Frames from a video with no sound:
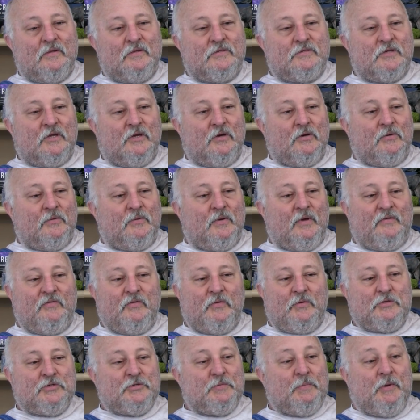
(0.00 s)
So
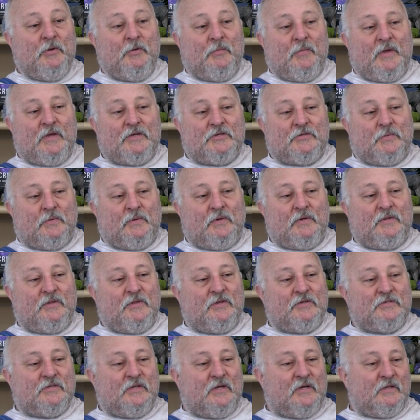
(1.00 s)
everyone's being messed
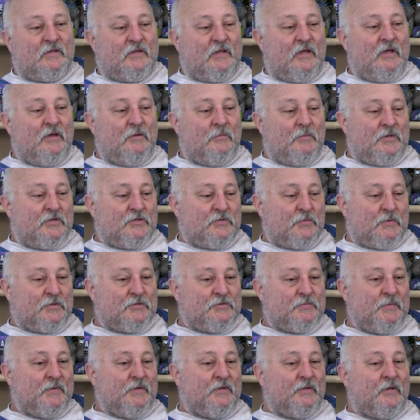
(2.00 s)
with. It's not them; it's
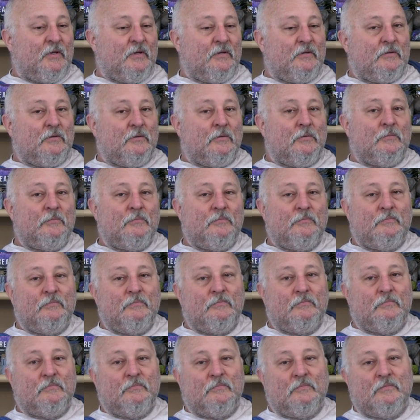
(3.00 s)
what's being done to them.
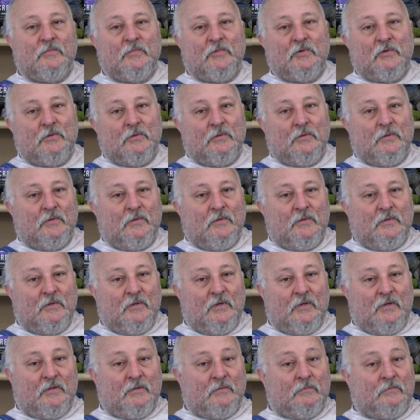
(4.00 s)

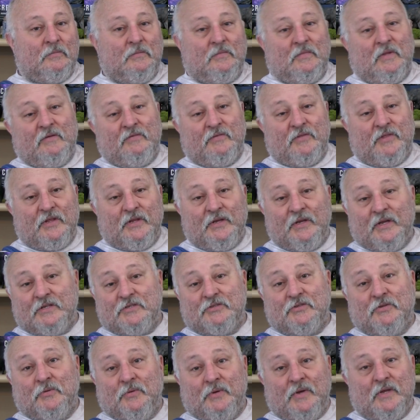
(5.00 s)
And everything
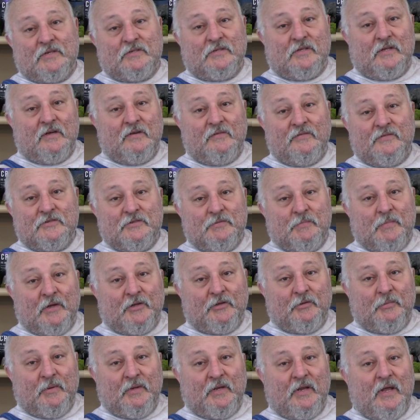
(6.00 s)
that's doing that stuff is
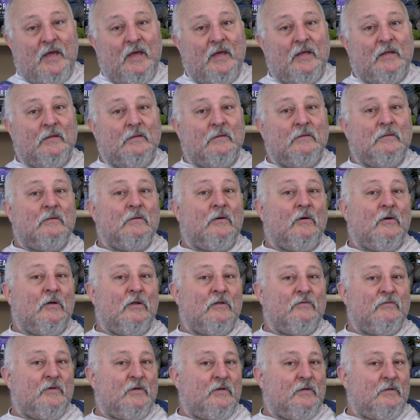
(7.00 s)
about to be dead.
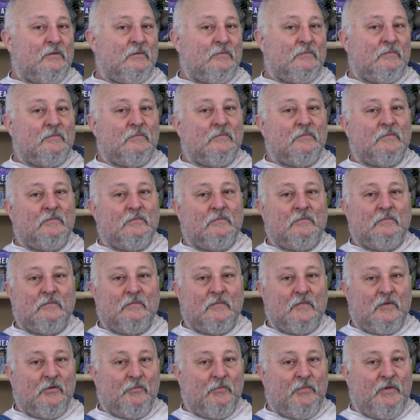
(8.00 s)
All of it,
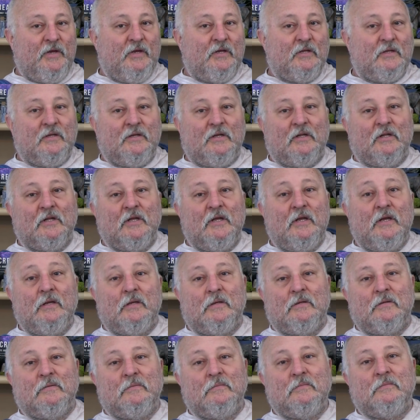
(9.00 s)
immediately
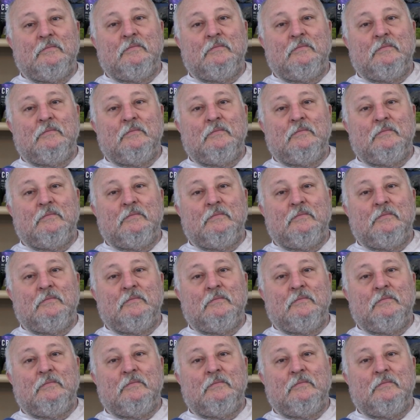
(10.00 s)
deleted.